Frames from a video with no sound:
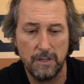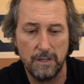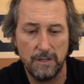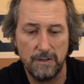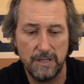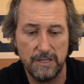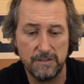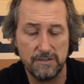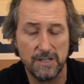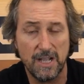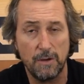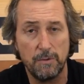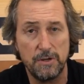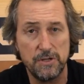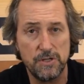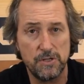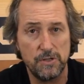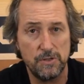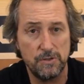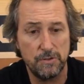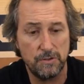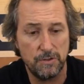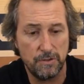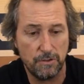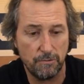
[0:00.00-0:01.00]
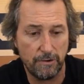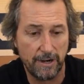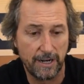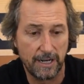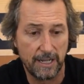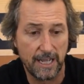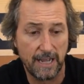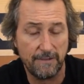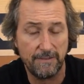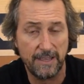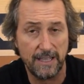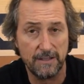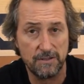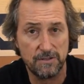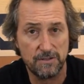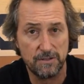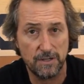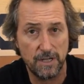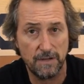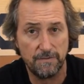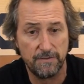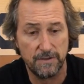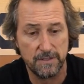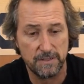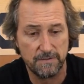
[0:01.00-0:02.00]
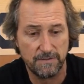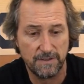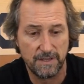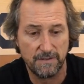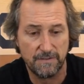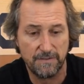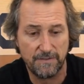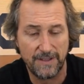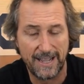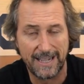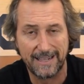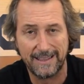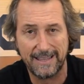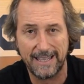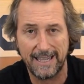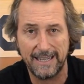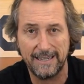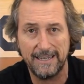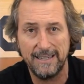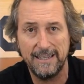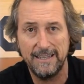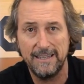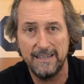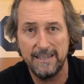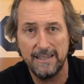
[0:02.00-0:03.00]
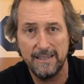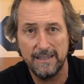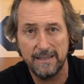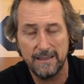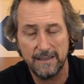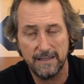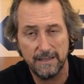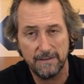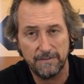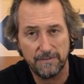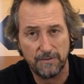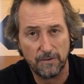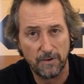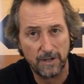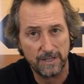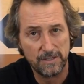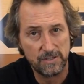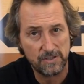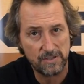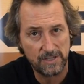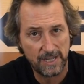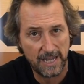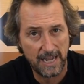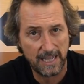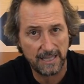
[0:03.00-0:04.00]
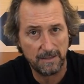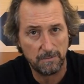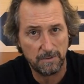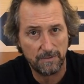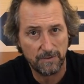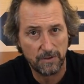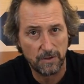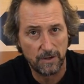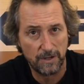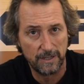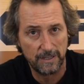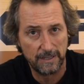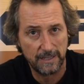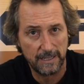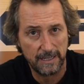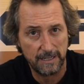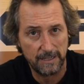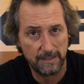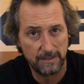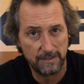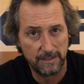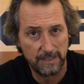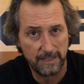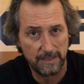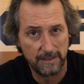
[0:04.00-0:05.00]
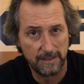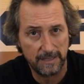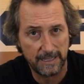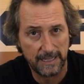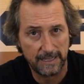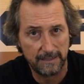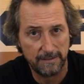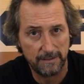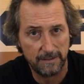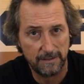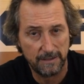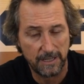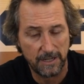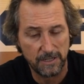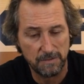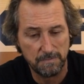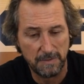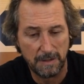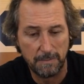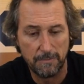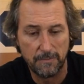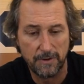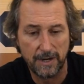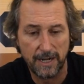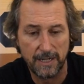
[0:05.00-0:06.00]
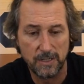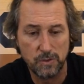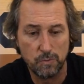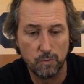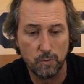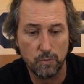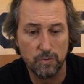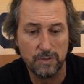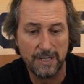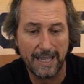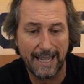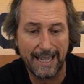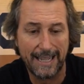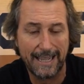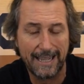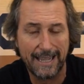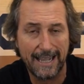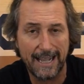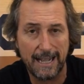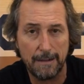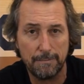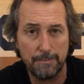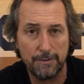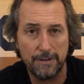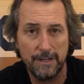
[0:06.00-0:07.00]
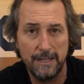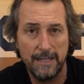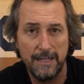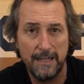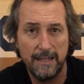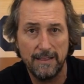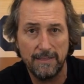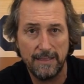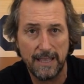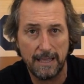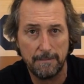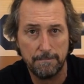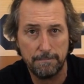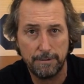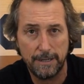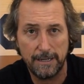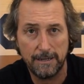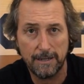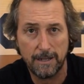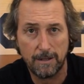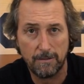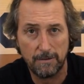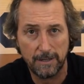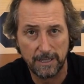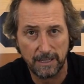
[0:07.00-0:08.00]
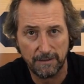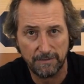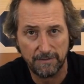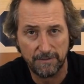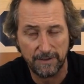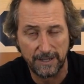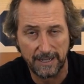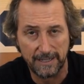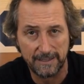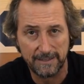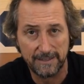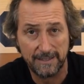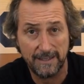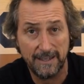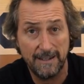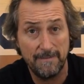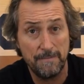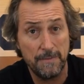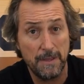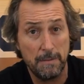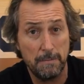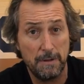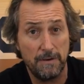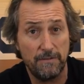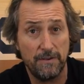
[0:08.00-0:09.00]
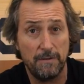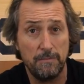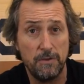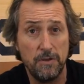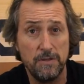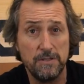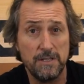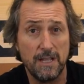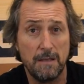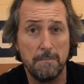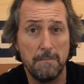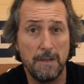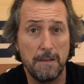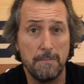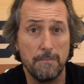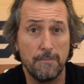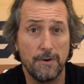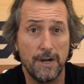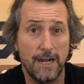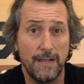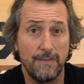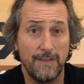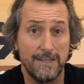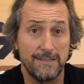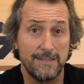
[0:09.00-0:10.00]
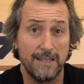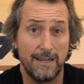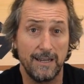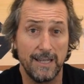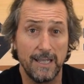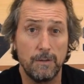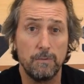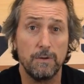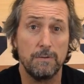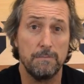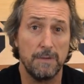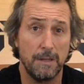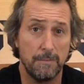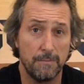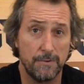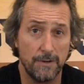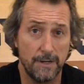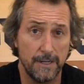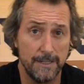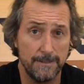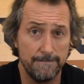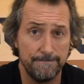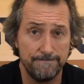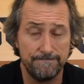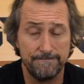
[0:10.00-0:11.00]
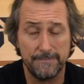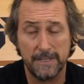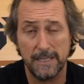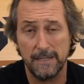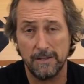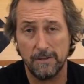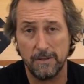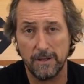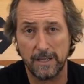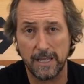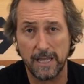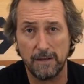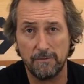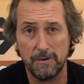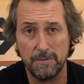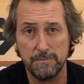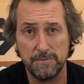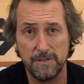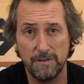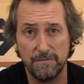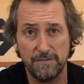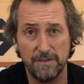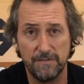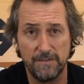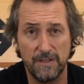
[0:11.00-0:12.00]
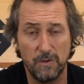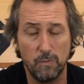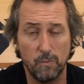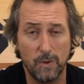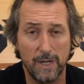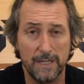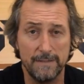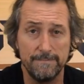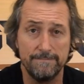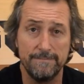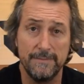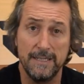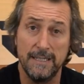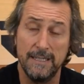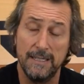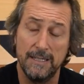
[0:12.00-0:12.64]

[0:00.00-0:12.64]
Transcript: there's no issue directly over that surface for the fact that the fine sand that we've got in those membranes will take up that pinholing effect. But if I'm using a membrane that's a liquid membrane, like a Gripset 51,